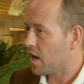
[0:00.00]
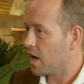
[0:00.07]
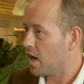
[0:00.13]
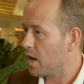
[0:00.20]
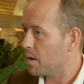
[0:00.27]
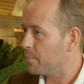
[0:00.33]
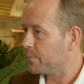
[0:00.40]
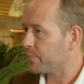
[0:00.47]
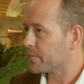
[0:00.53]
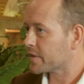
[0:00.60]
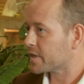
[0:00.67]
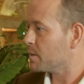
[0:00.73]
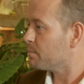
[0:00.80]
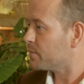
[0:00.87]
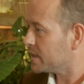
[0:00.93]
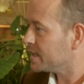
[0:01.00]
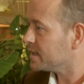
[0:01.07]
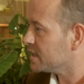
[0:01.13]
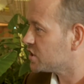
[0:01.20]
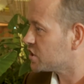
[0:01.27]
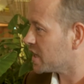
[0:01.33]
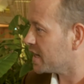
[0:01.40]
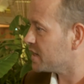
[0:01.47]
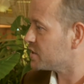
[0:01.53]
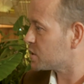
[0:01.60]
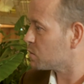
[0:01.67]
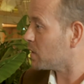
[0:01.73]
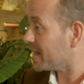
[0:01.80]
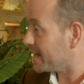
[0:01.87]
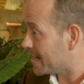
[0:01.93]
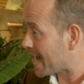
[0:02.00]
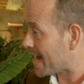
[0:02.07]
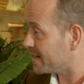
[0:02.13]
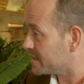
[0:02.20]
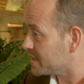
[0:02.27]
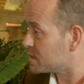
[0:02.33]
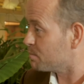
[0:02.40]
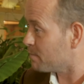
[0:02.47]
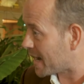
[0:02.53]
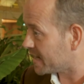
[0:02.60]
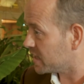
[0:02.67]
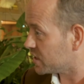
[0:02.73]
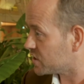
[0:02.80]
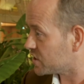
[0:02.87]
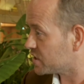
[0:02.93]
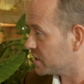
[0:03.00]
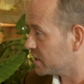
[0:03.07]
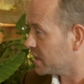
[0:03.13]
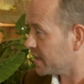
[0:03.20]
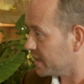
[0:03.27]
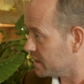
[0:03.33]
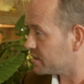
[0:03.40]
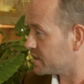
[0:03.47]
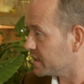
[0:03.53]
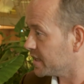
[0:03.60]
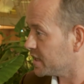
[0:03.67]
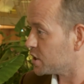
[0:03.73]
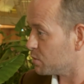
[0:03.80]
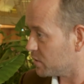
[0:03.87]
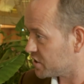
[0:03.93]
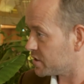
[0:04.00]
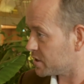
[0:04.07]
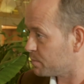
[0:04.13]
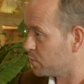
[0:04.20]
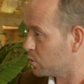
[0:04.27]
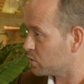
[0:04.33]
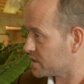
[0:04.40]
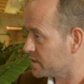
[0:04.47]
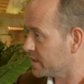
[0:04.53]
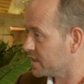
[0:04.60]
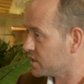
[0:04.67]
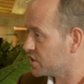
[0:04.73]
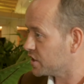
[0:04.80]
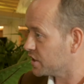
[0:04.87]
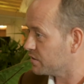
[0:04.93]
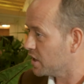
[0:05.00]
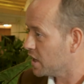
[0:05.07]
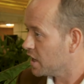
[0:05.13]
um, completely change the way land is managed in Indonesia, which is an important issue.